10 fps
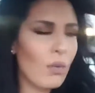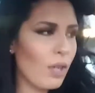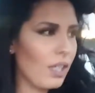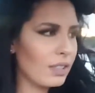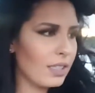
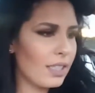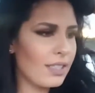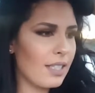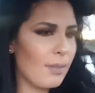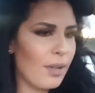What else can I
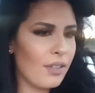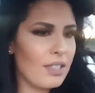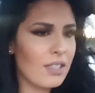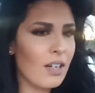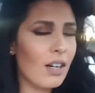say about
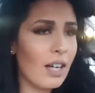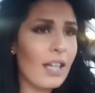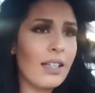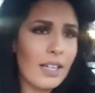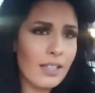this car? I
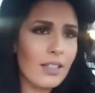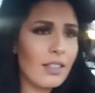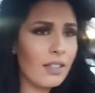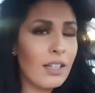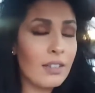like
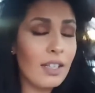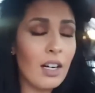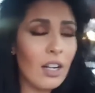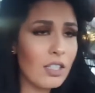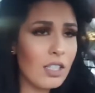the
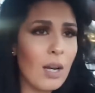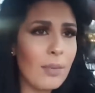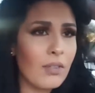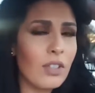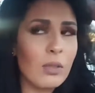hardtop
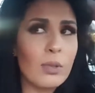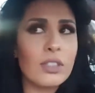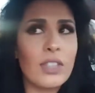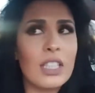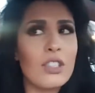convertible is
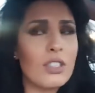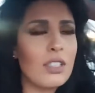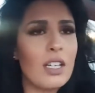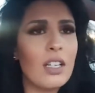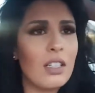very
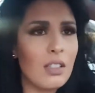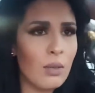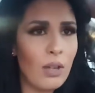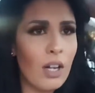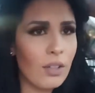
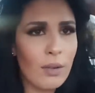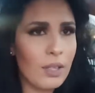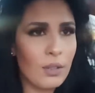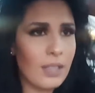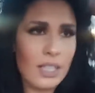interesting, although I
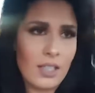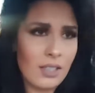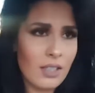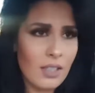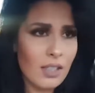don't like
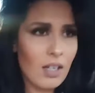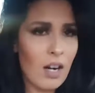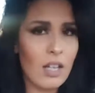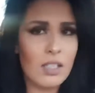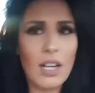
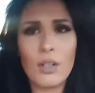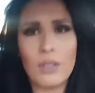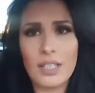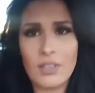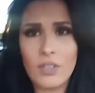
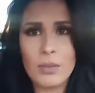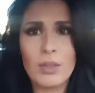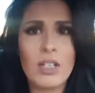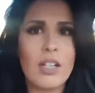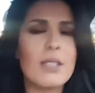convertible
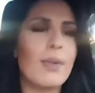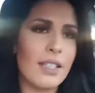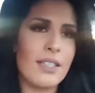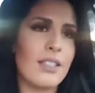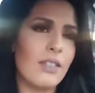cars, but
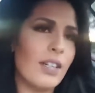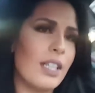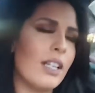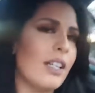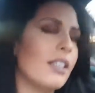it's still very
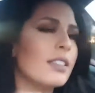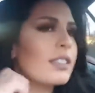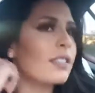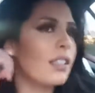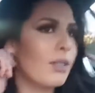nice
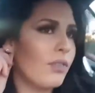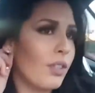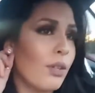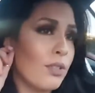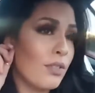for
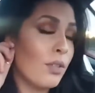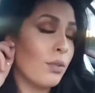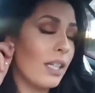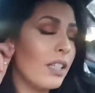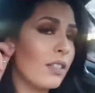those of you who
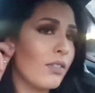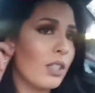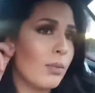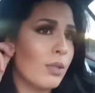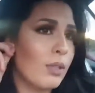like
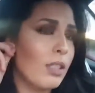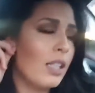convertible.